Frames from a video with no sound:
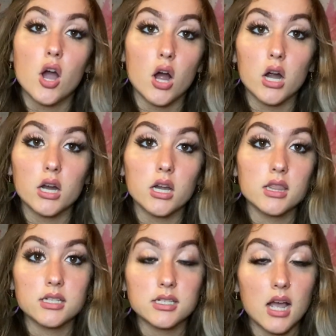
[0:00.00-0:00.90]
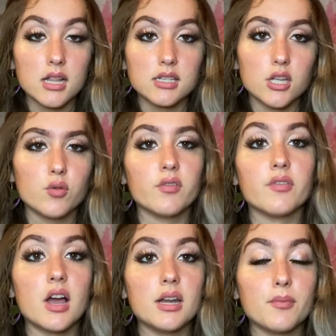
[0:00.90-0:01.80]
are the signs that you would
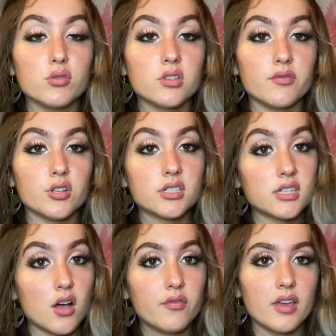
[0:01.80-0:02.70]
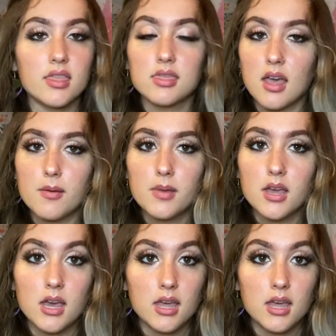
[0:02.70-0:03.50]
find most of yourself in them.